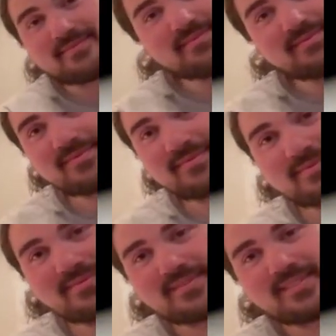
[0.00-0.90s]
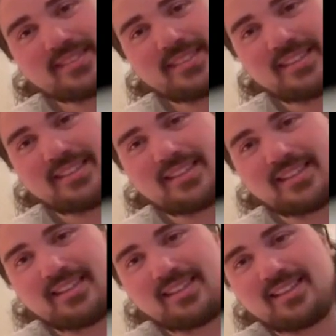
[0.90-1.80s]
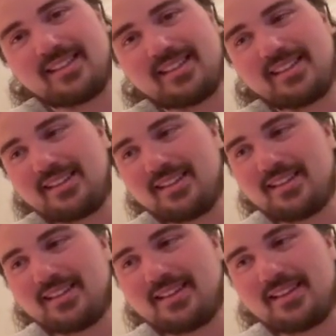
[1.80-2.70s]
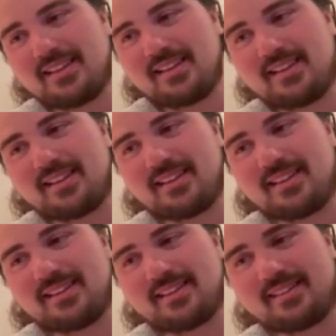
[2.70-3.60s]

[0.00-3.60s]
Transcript: (silent)